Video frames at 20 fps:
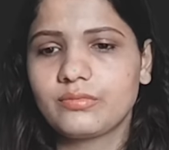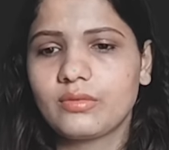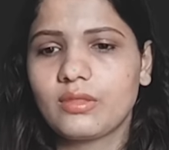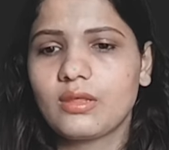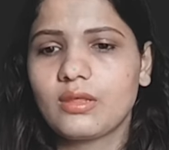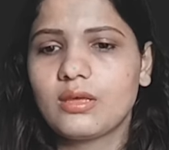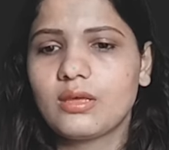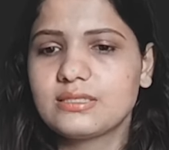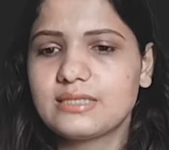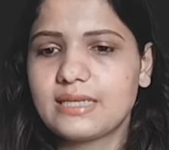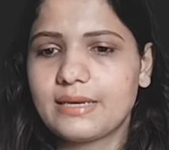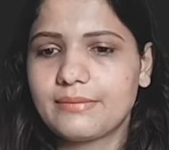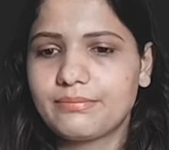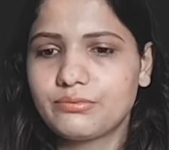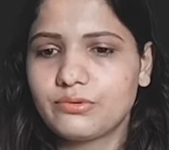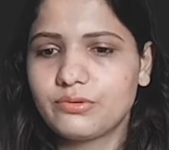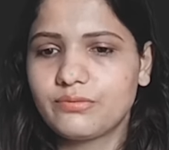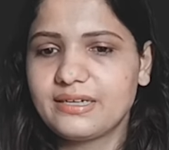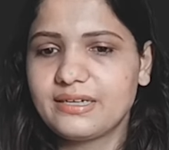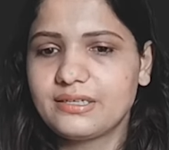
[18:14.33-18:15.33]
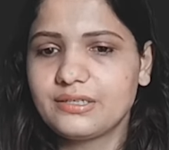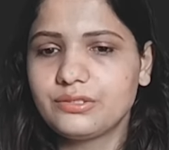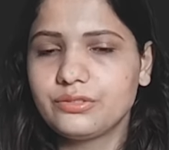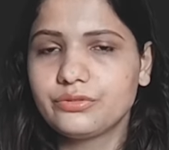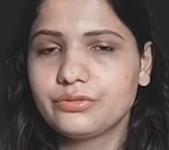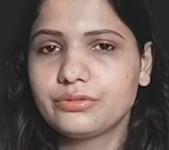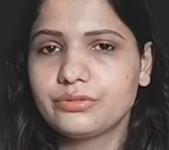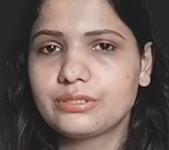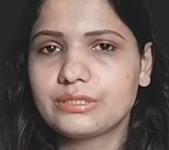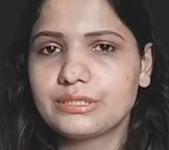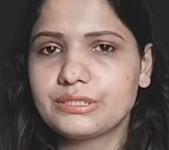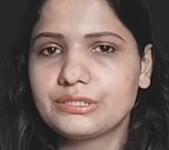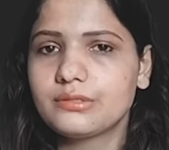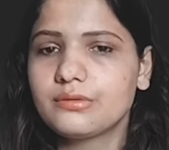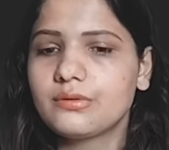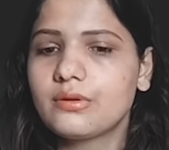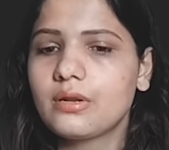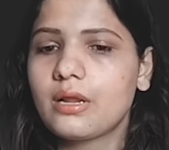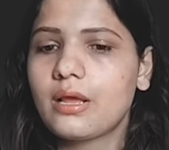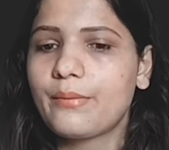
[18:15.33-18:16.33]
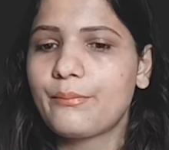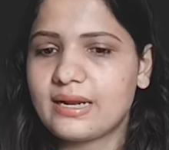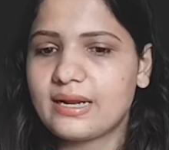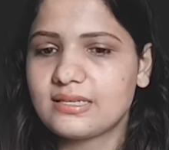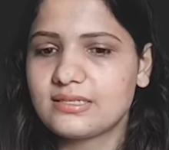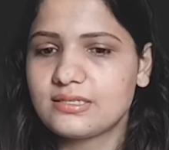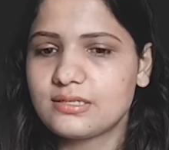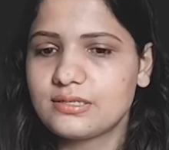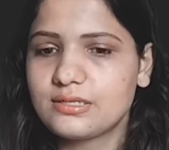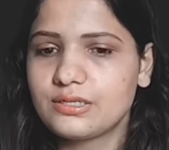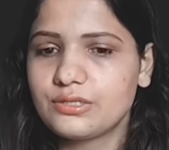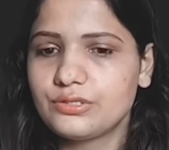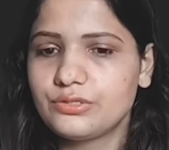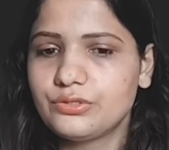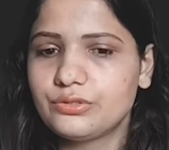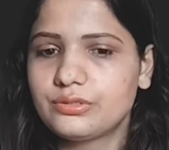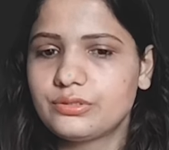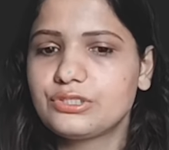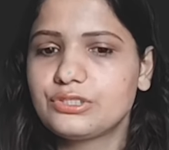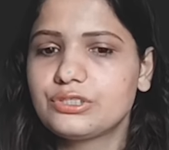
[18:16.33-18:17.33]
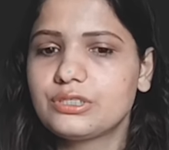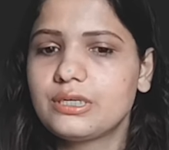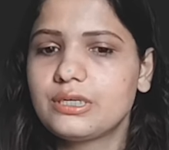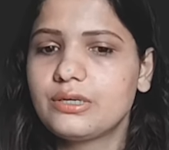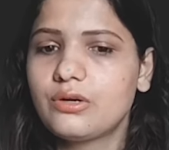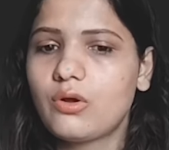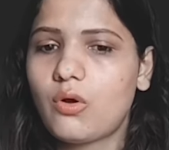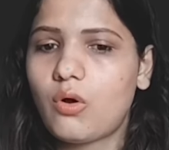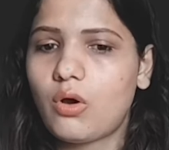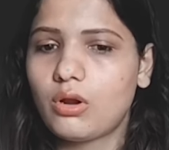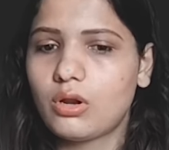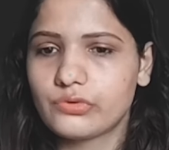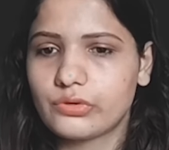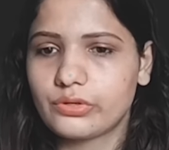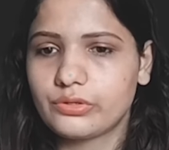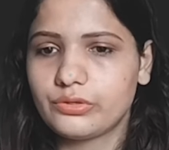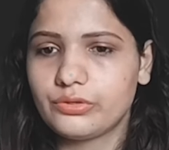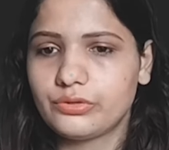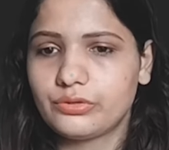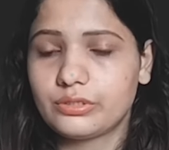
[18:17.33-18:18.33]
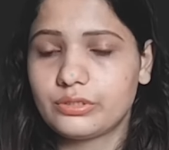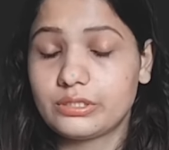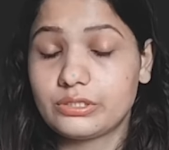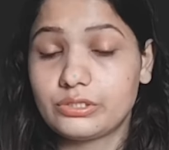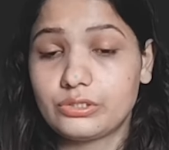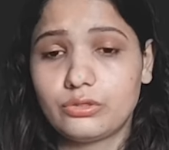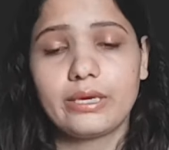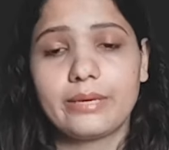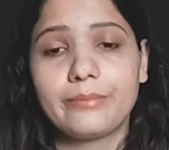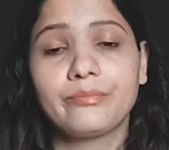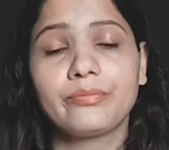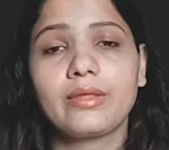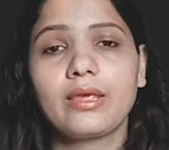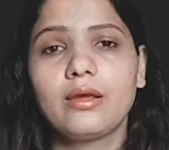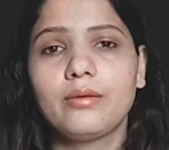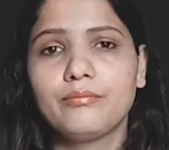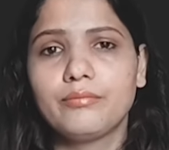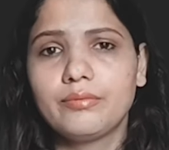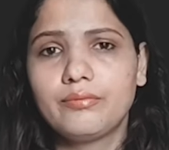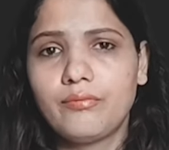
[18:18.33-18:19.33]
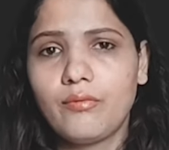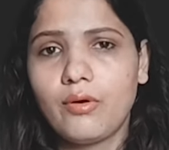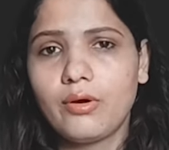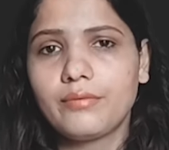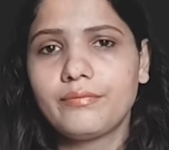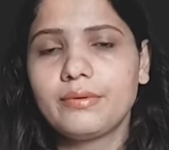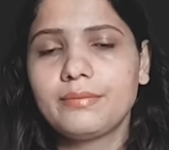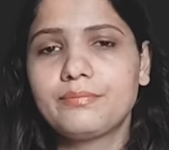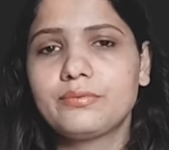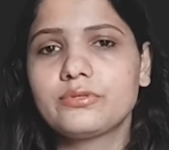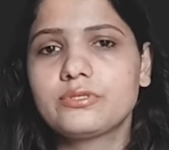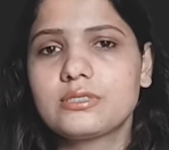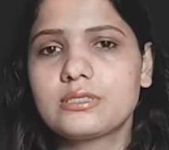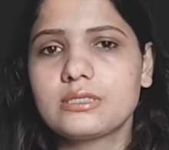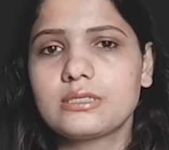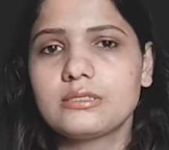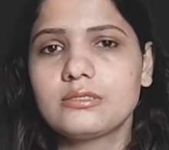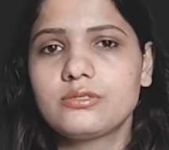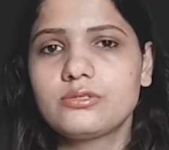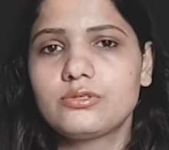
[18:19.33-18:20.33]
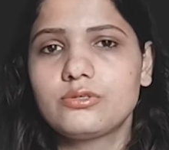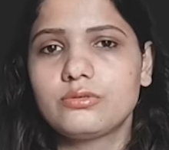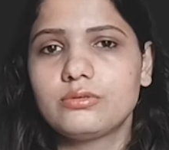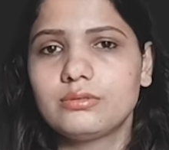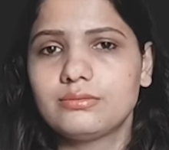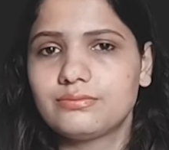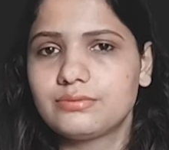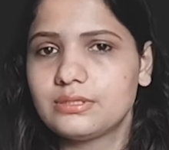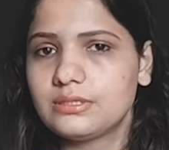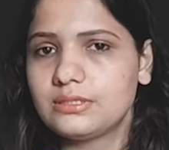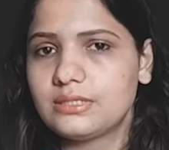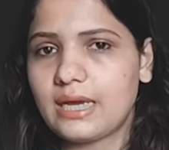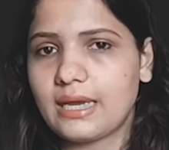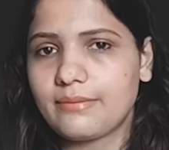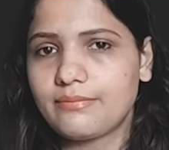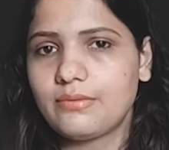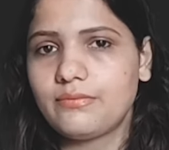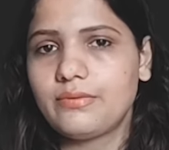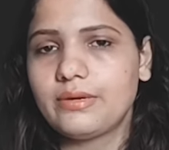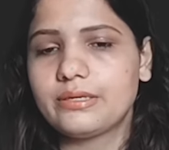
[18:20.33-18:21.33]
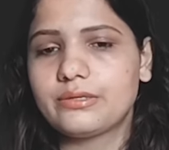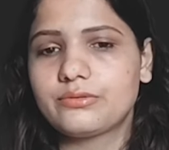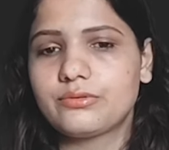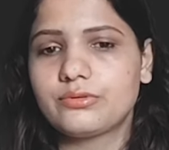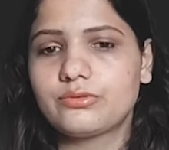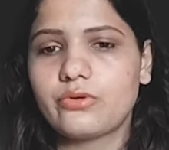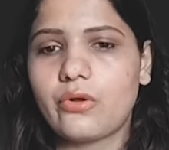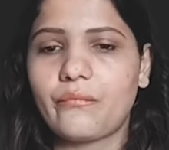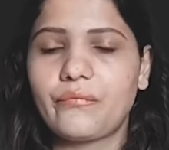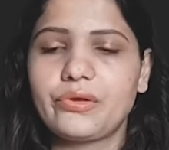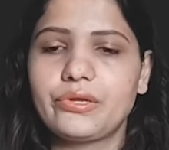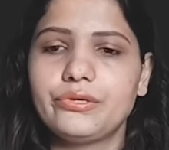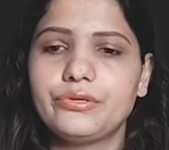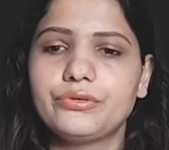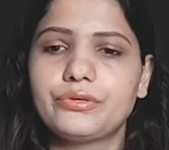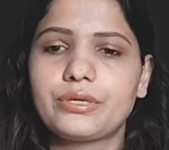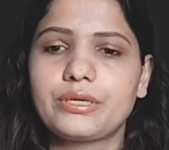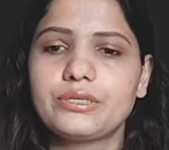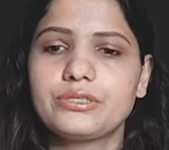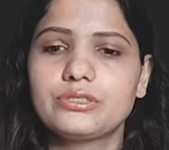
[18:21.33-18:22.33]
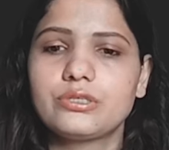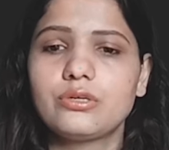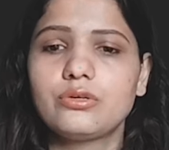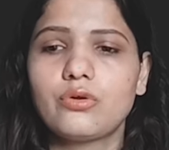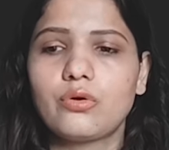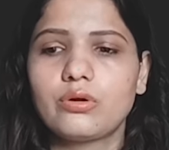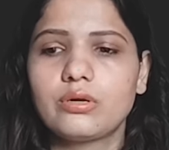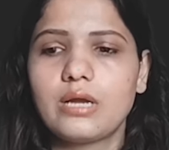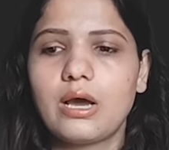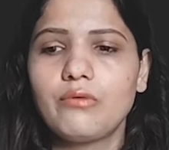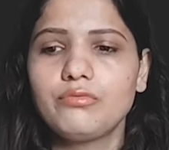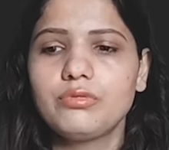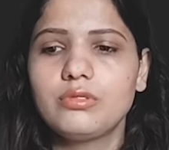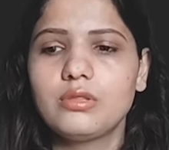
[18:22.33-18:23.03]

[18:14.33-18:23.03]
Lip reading: saprophytic nutrition, parasitic nutrition, and hologic nutrition. Okay, before we proceed to different type of heterotrophic nutrition, note down